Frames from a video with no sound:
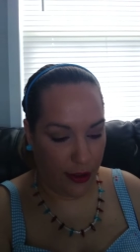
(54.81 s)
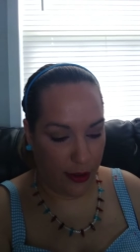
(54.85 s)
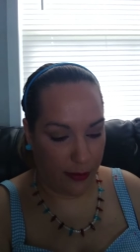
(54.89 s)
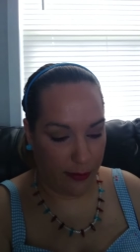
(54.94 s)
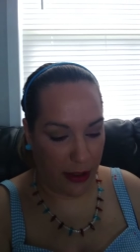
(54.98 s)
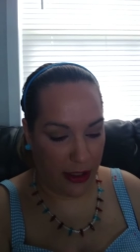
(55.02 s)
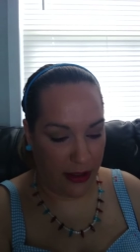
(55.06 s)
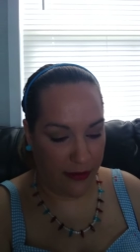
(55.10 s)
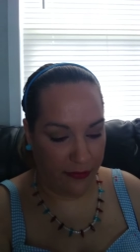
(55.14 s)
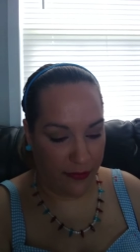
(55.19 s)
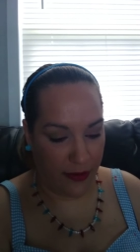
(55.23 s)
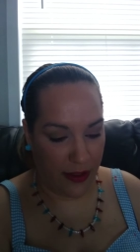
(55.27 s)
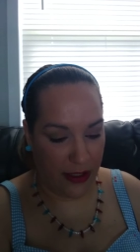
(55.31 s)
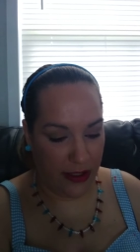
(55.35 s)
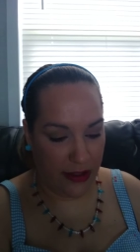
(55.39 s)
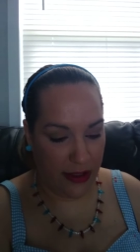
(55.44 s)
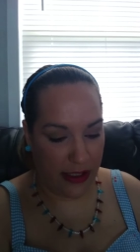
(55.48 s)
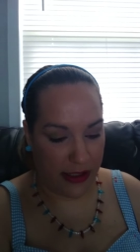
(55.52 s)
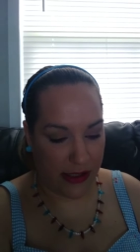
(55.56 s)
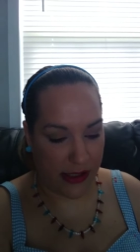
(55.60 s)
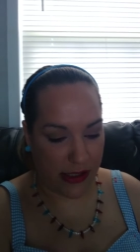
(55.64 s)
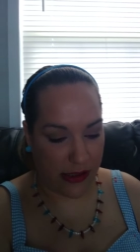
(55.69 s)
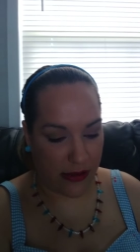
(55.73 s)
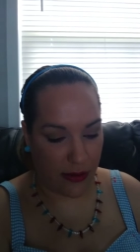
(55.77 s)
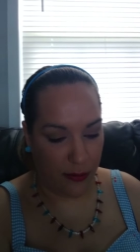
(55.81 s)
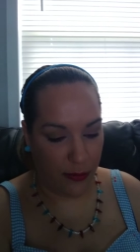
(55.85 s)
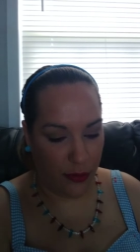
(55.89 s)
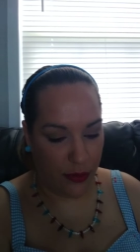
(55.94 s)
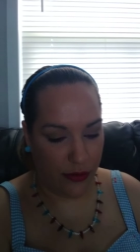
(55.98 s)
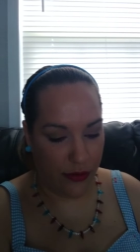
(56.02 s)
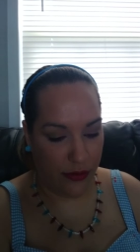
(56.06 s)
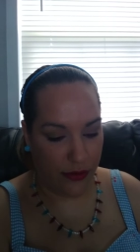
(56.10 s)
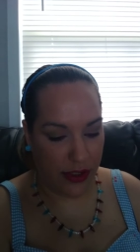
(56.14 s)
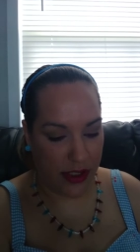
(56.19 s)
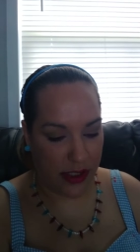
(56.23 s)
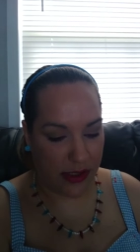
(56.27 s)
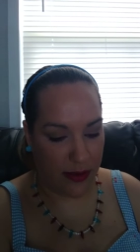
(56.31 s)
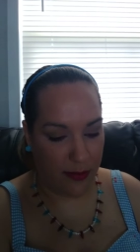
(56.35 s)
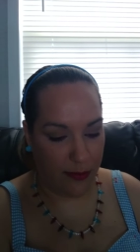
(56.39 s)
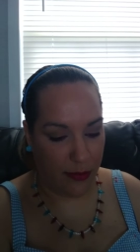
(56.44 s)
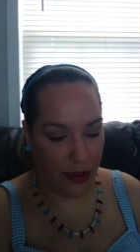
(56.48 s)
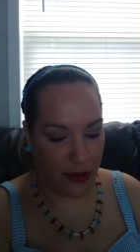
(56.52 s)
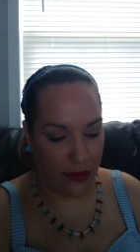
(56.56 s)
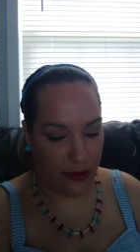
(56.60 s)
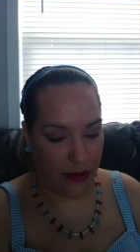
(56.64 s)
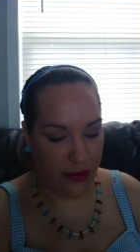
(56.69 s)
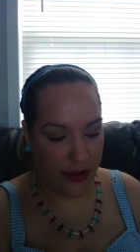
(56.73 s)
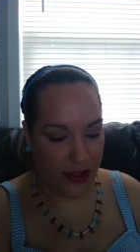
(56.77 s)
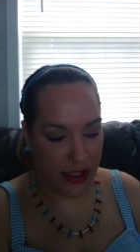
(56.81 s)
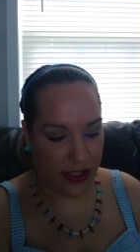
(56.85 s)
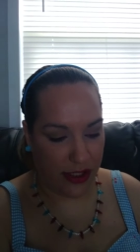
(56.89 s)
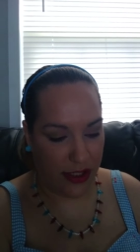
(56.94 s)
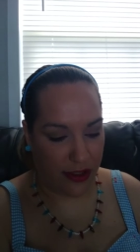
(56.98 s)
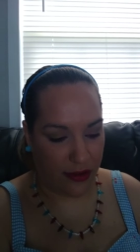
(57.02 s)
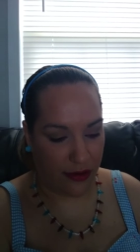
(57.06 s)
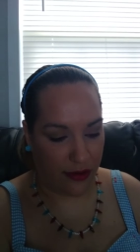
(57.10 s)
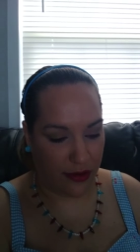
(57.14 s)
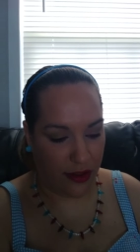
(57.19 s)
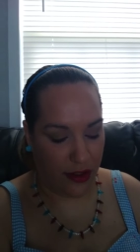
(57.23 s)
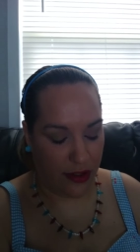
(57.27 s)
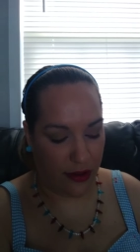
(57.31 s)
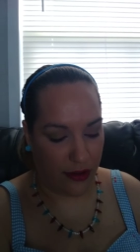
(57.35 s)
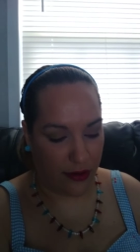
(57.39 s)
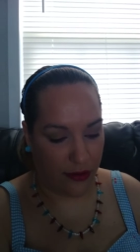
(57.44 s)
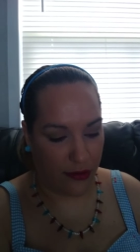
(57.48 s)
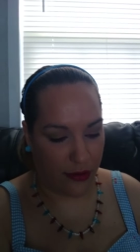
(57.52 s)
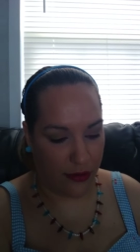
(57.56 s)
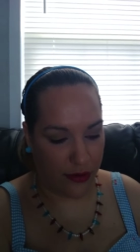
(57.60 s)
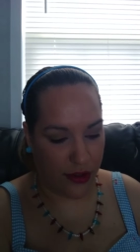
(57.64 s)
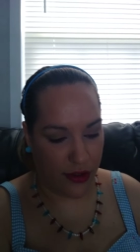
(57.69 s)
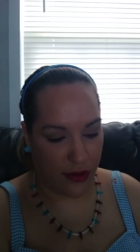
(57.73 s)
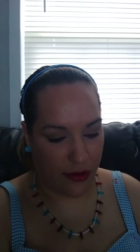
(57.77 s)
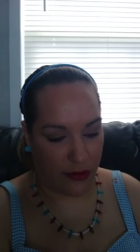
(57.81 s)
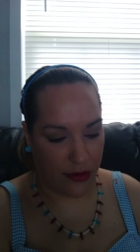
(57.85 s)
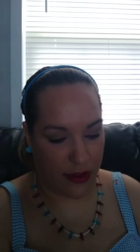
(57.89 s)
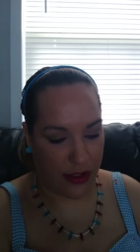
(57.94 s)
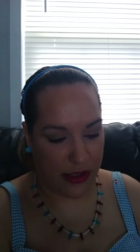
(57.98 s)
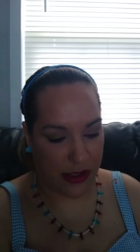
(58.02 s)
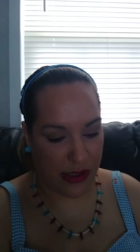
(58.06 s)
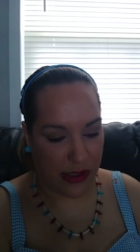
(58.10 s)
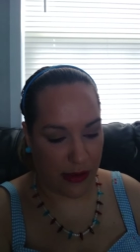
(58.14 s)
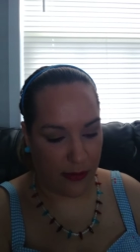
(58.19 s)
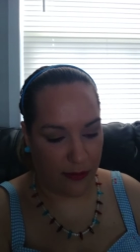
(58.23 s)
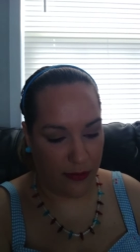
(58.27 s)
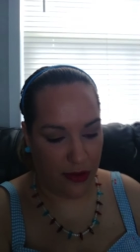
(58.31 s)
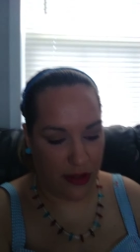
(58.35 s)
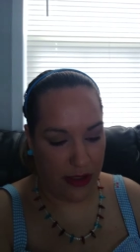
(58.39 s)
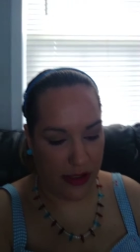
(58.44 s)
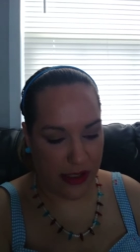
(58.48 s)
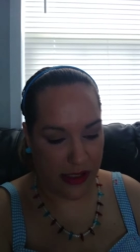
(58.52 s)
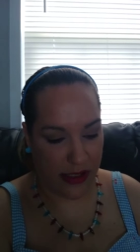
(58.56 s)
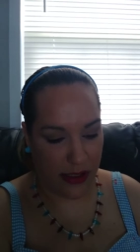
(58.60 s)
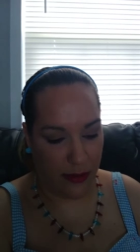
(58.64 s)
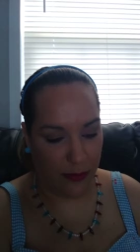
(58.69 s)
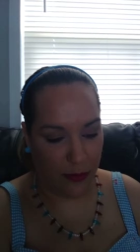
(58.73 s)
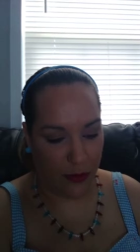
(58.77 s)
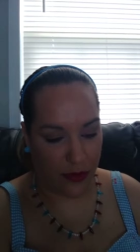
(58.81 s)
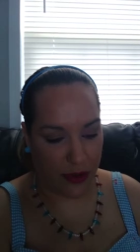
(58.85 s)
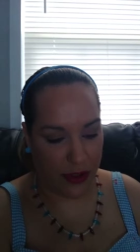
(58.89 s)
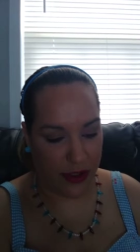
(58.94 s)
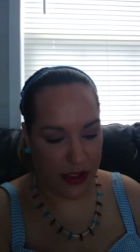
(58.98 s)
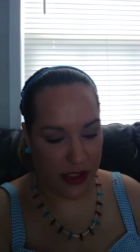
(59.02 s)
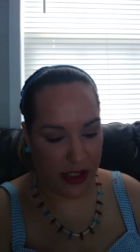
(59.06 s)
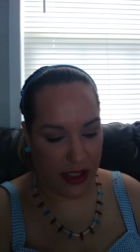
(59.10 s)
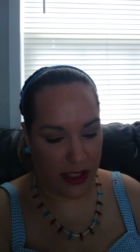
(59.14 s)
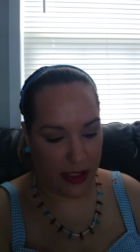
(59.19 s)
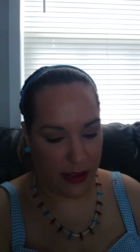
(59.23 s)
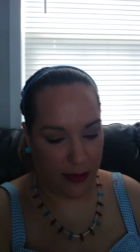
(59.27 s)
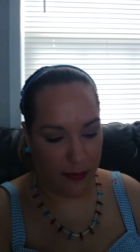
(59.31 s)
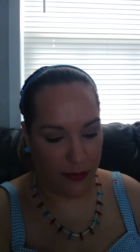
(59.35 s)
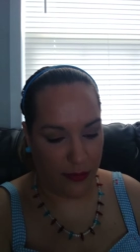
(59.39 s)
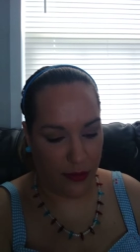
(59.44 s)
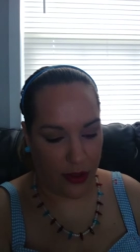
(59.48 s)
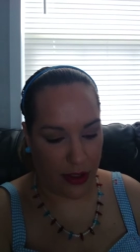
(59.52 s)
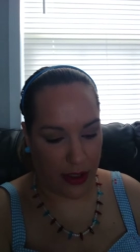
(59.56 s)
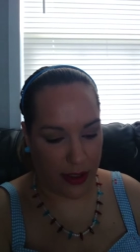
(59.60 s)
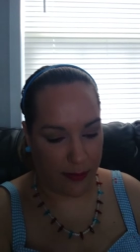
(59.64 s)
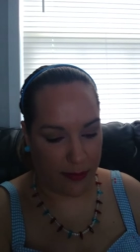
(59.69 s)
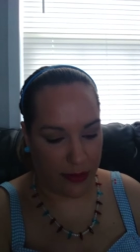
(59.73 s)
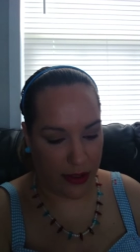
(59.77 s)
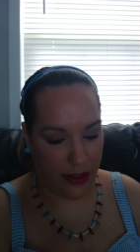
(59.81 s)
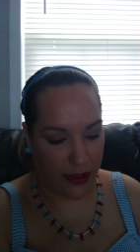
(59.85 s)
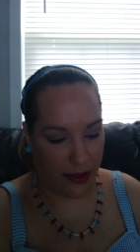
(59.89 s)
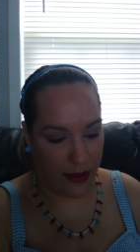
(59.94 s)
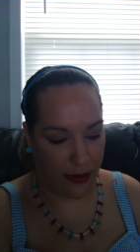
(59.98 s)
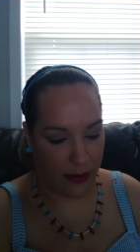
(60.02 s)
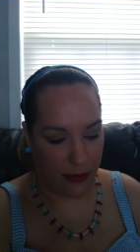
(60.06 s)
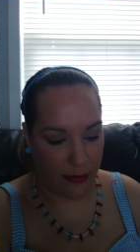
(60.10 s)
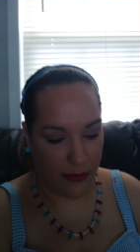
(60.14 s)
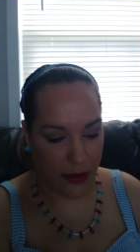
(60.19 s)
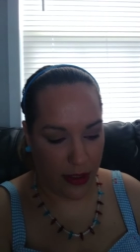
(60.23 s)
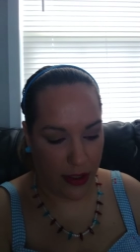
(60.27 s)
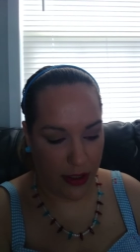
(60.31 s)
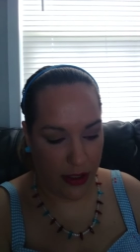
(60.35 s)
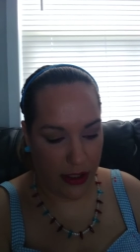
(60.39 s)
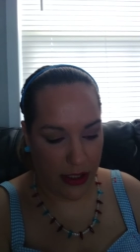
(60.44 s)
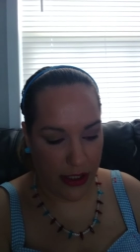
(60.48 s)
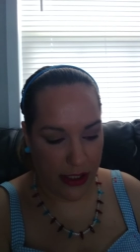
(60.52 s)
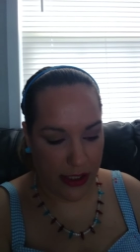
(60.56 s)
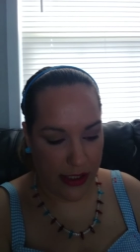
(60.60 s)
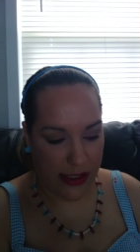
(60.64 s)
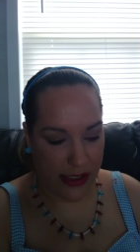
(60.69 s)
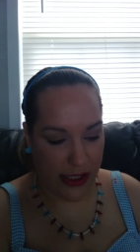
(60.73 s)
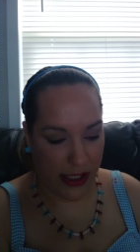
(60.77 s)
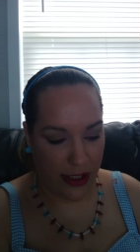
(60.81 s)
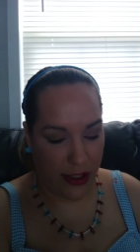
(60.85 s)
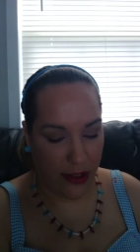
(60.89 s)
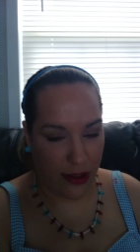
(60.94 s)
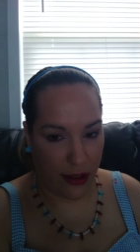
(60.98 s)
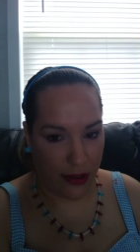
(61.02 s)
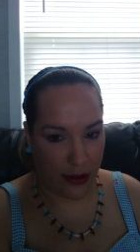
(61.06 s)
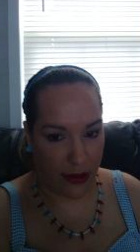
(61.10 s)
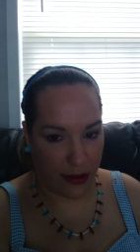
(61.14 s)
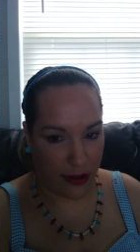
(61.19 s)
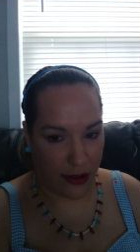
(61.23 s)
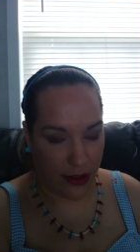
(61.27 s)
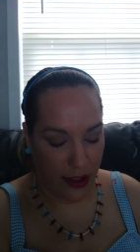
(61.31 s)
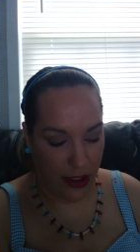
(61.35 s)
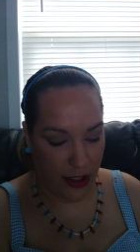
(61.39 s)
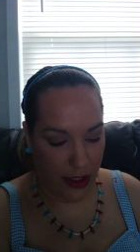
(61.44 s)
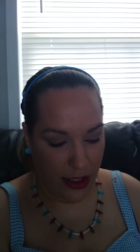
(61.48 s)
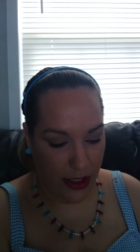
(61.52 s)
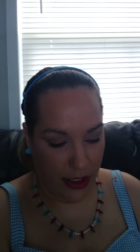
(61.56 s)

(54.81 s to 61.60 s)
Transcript: You may find that some wounds seem harder to heal than others, or that some of the same worries keep cropping up. Take heart.